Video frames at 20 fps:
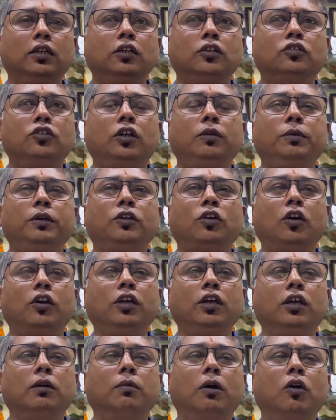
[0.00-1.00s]
Today we are
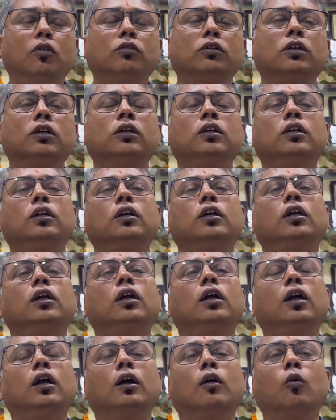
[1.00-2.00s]
talking about
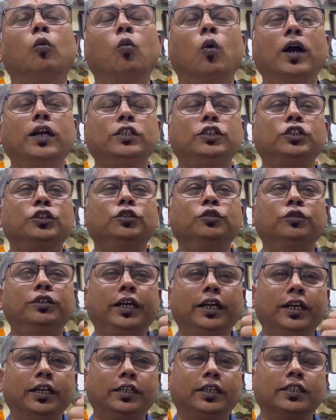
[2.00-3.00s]
why should you
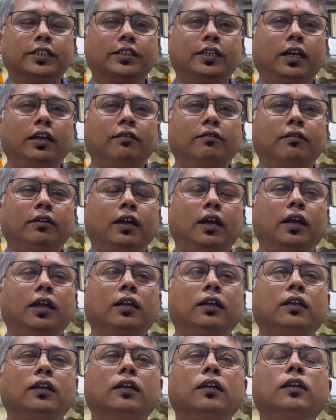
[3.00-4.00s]
take a test drive
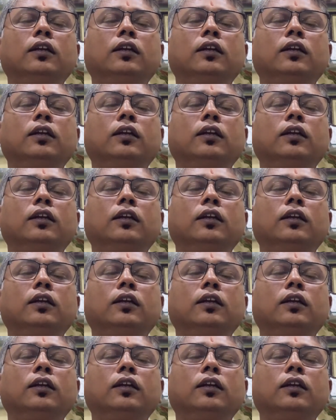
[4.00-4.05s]
and